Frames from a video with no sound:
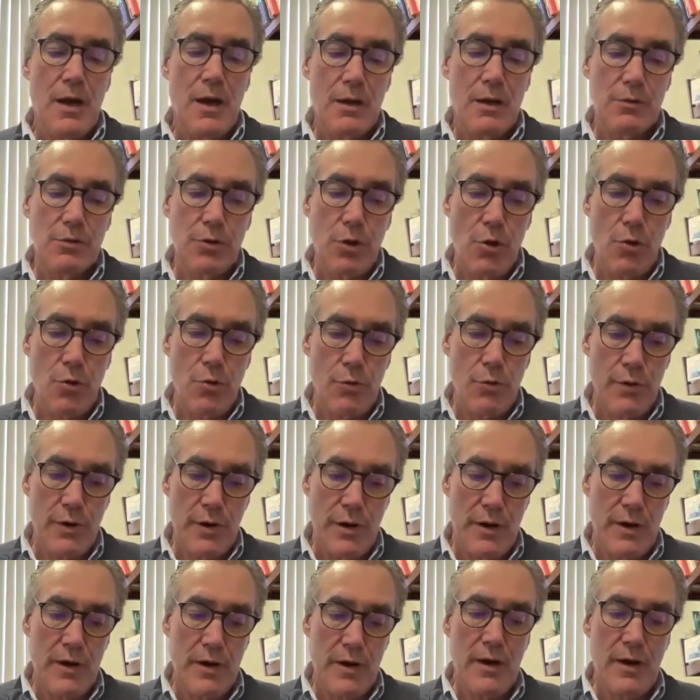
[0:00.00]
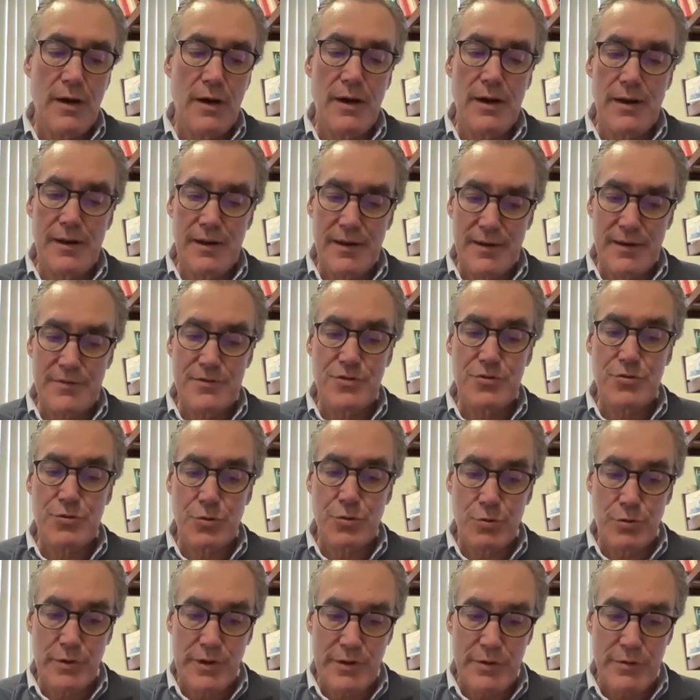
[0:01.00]
alone uh, is
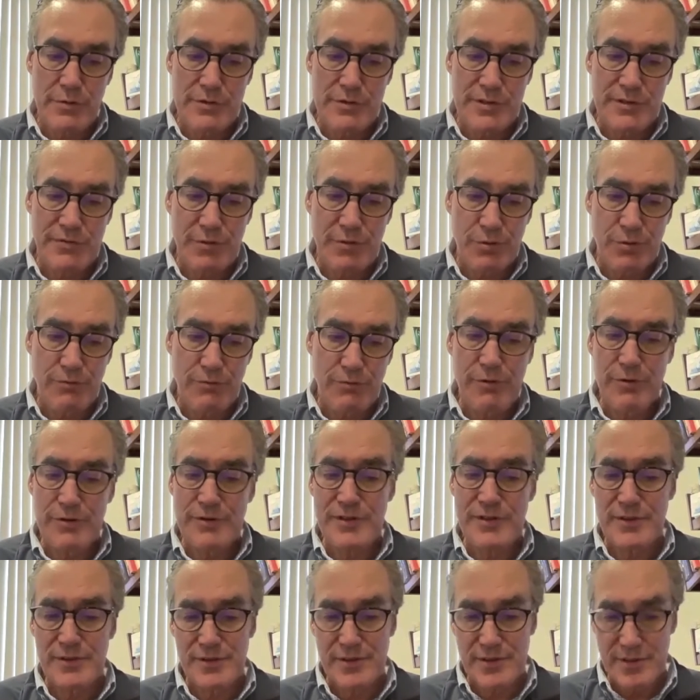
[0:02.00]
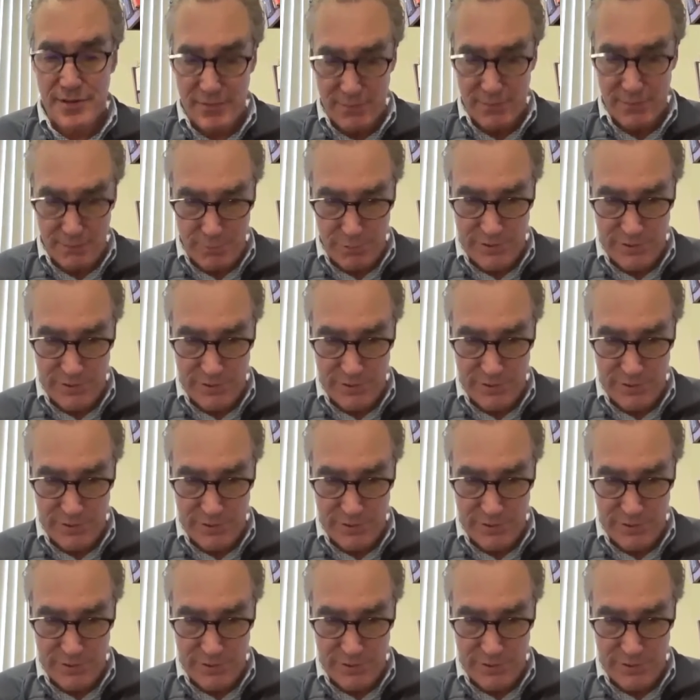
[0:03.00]
truly useful versus